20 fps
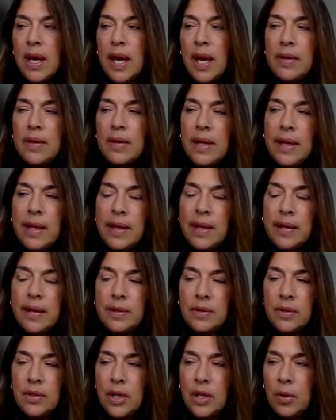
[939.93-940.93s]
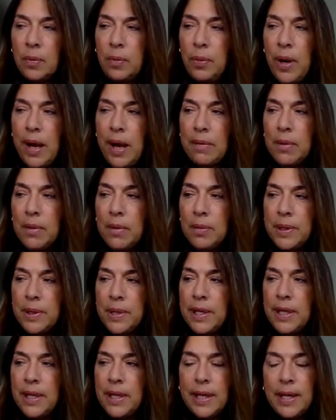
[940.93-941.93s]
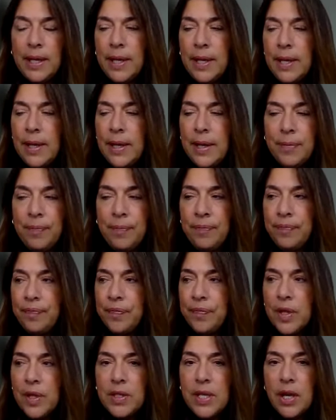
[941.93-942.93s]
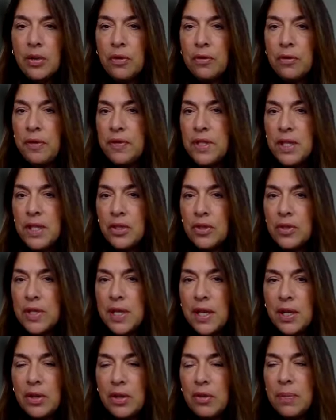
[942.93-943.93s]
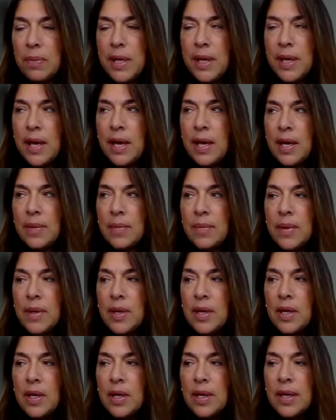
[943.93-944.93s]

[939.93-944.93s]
And then, probably 10 or 15 years later, it became,